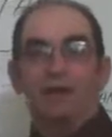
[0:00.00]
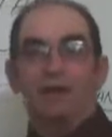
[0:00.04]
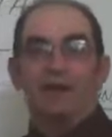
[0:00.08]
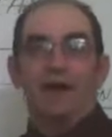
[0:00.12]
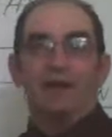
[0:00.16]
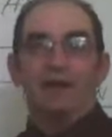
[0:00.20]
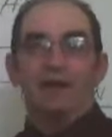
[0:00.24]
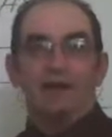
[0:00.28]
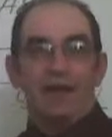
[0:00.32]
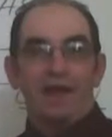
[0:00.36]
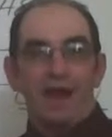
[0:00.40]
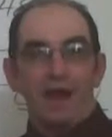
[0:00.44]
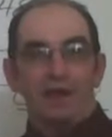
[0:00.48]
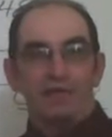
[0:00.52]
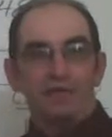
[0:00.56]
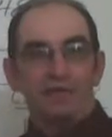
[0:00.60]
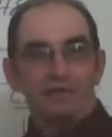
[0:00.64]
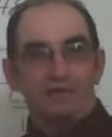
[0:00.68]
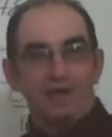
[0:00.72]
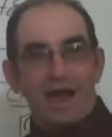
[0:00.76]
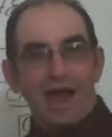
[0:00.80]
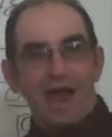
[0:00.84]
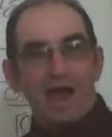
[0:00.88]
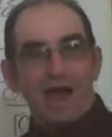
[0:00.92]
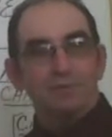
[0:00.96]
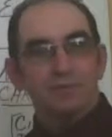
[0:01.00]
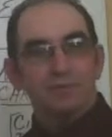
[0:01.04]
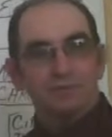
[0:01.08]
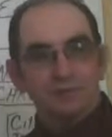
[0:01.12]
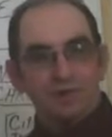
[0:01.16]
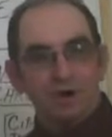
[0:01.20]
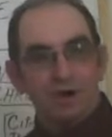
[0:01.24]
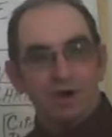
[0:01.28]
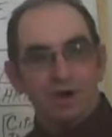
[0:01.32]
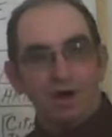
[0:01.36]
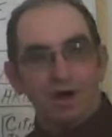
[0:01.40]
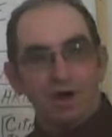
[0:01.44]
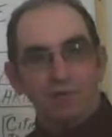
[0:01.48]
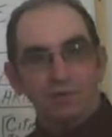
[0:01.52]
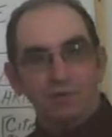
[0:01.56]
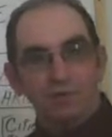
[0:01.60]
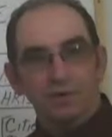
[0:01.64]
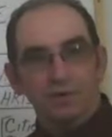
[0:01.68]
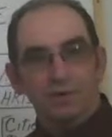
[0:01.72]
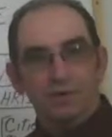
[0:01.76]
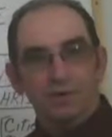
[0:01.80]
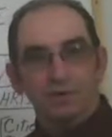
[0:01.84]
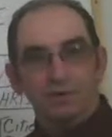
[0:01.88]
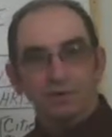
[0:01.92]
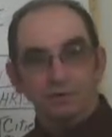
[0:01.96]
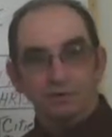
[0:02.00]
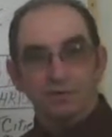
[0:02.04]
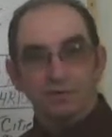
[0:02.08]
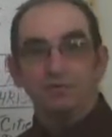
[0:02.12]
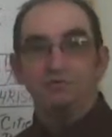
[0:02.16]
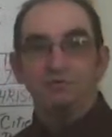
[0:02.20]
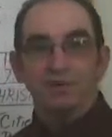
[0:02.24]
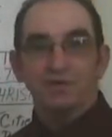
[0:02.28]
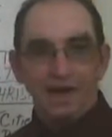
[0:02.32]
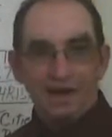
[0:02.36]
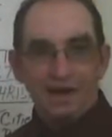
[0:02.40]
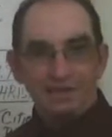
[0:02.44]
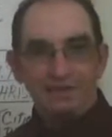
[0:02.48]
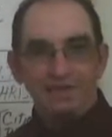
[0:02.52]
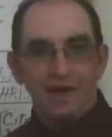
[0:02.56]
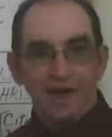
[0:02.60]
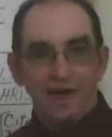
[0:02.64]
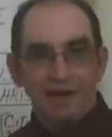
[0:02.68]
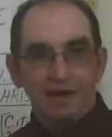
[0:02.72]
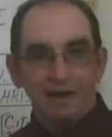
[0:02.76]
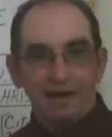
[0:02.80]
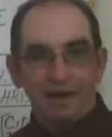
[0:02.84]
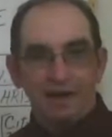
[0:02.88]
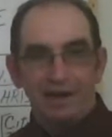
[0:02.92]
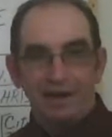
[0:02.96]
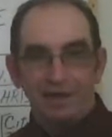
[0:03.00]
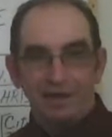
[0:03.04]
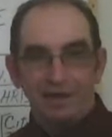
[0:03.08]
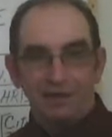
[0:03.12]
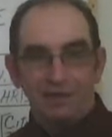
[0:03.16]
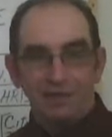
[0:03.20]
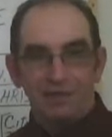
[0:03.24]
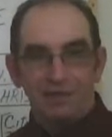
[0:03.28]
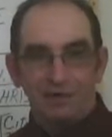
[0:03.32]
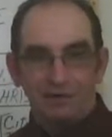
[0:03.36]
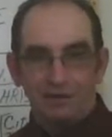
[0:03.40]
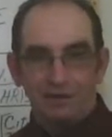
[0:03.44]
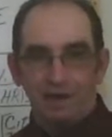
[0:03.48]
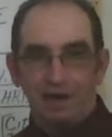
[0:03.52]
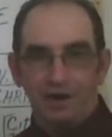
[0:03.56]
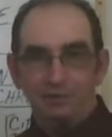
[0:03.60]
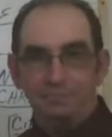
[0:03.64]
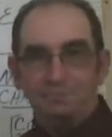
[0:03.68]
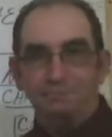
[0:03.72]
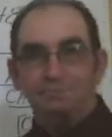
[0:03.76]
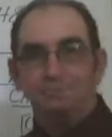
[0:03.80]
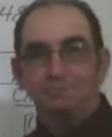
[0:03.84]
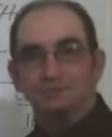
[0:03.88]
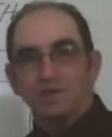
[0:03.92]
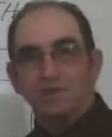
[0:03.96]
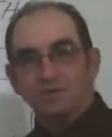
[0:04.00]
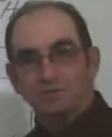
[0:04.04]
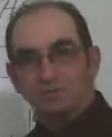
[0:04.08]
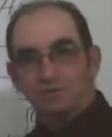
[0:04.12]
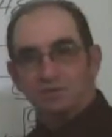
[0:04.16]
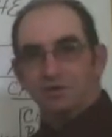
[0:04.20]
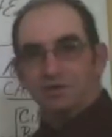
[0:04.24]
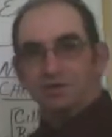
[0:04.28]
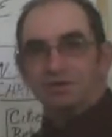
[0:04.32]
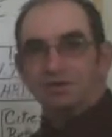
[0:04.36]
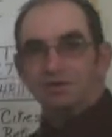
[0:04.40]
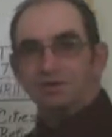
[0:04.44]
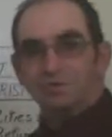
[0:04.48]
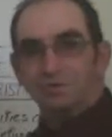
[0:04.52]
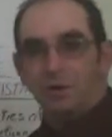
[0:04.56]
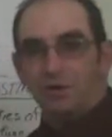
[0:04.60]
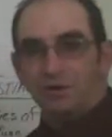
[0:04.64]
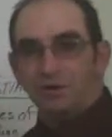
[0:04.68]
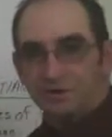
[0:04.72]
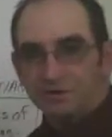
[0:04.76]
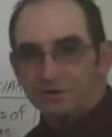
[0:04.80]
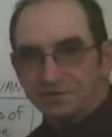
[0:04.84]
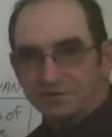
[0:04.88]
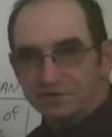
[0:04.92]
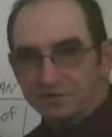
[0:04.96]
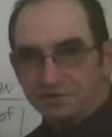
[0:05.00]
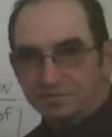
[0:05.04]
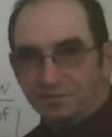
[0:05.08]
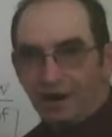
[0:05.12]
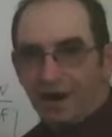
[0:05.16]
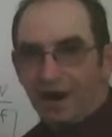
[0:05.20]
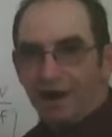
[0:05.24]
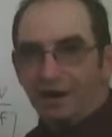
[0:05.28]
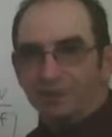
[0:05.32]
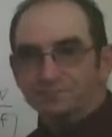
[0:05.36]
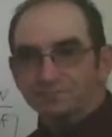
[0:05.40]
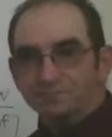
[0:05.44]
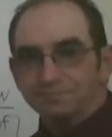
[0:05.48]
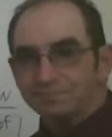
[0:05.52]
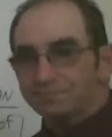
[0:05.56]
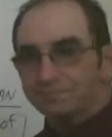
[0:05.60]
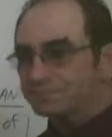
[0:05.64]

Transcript: and now the time has come to take that land, okay? So this is what this is about.